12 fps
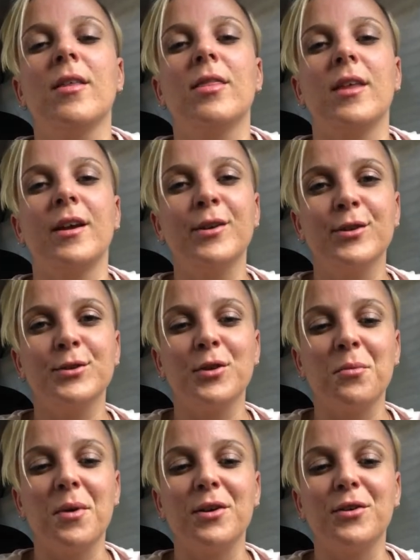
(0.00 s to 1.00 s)
Thank you so
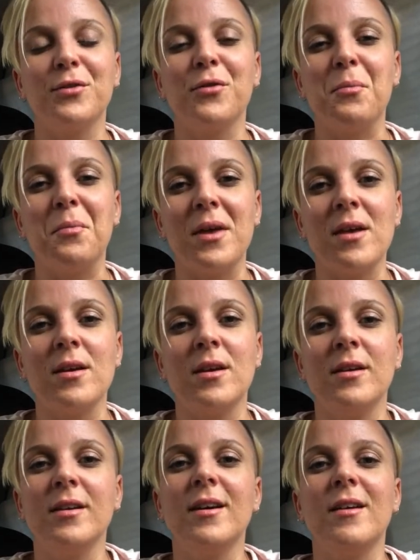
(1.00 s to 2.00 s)
much for being
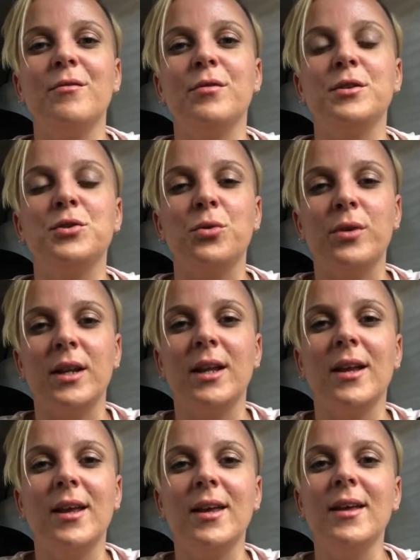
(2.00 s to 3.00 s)
here and for joining
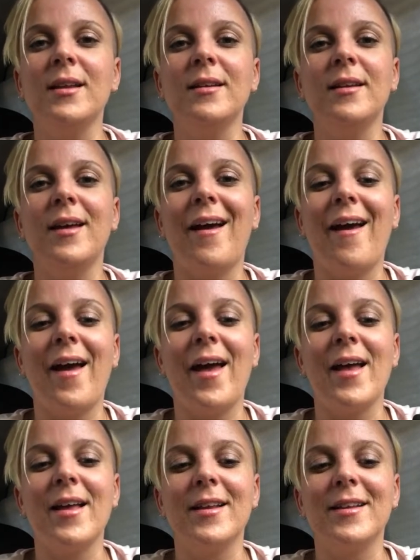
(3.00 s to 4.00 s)
in,
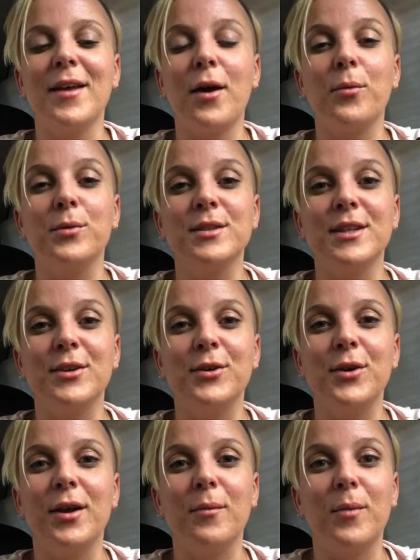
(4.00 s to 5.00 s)
and I will see you
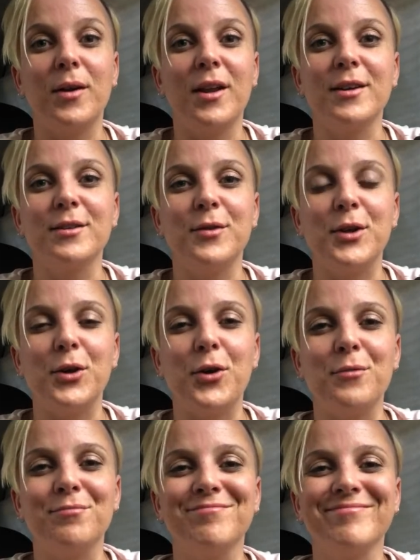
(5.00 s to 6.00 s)
in my next
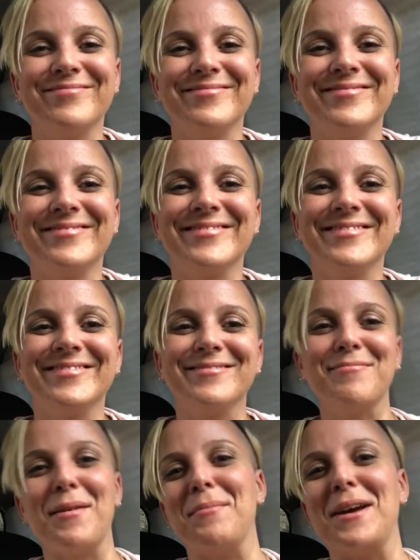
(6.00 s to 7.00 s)

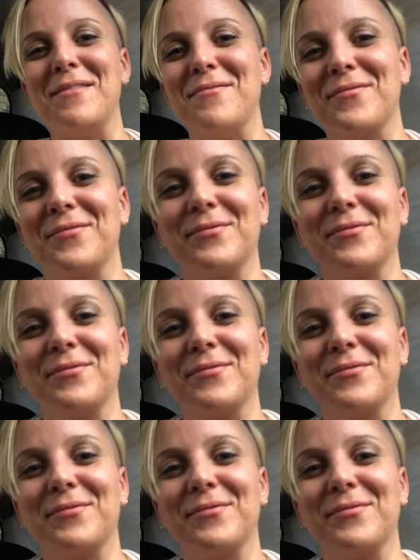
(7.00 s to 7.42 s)
video. Bye bye.